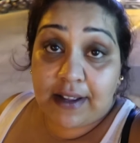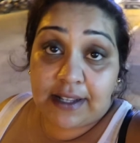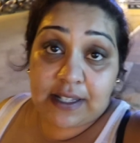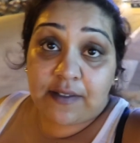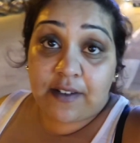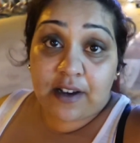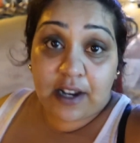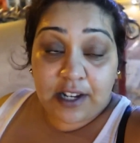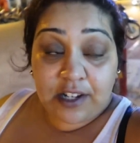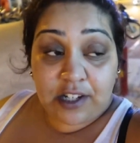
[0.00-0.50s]

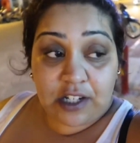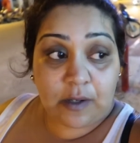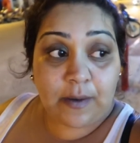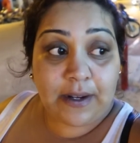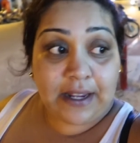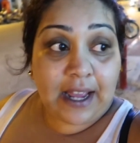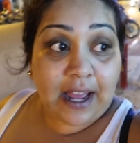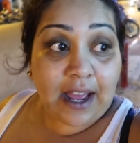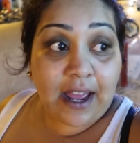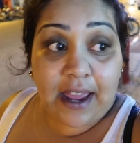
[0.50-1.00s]
that's fine, do you
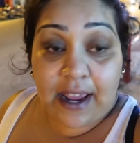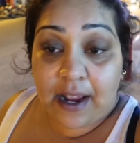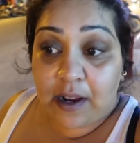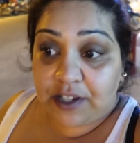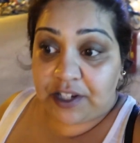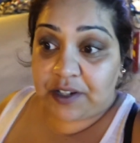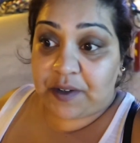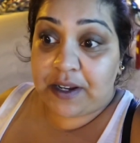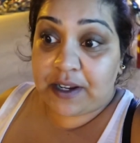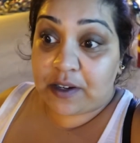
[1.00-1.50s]
eat
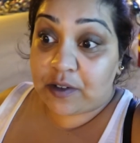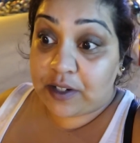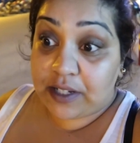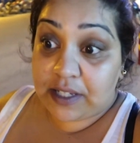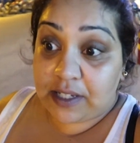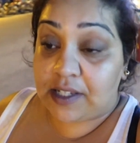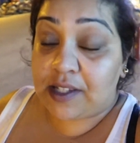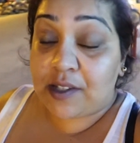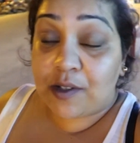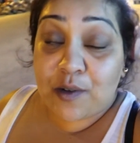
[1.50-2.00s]
egg, do you eat
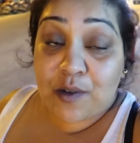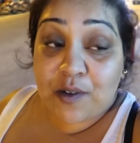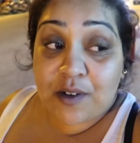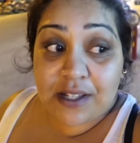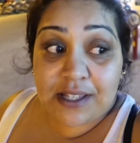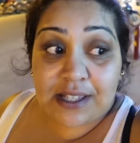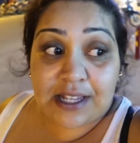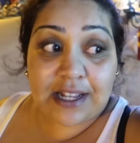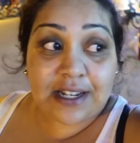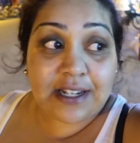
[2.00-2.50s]
oyster
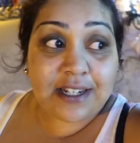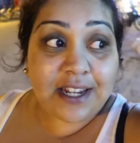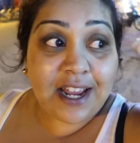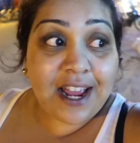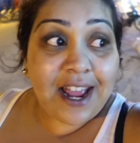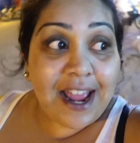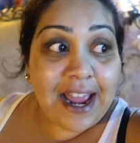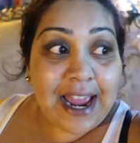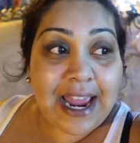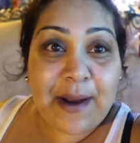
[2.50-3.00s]
sauce? And
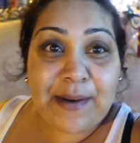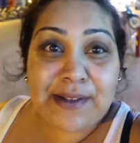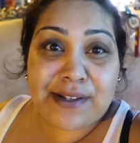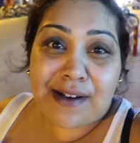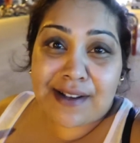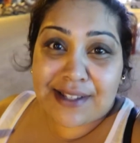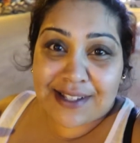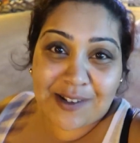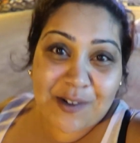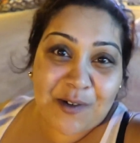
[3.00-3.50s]
he was
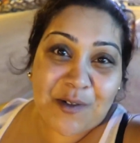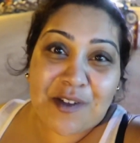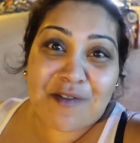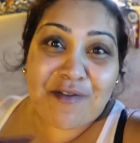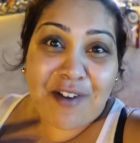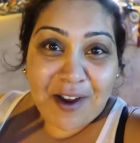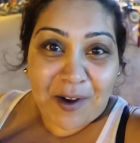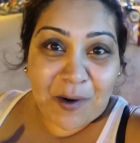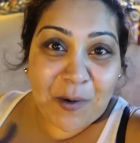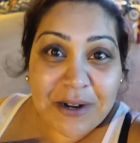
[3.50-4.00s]
asking all the
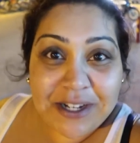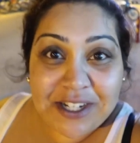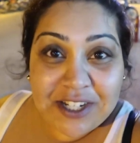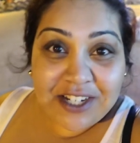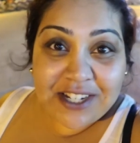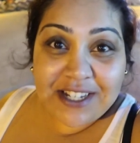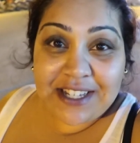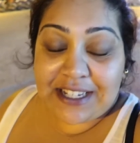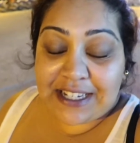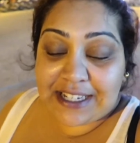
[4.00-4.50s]
right
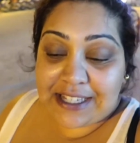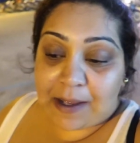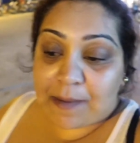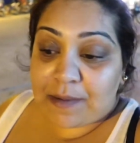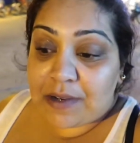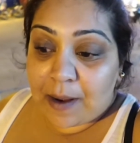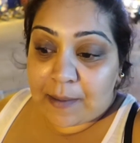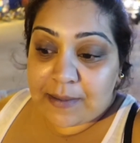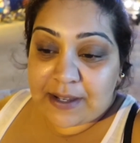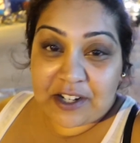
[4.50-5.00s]
questions because
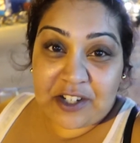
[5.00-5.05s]
sometimes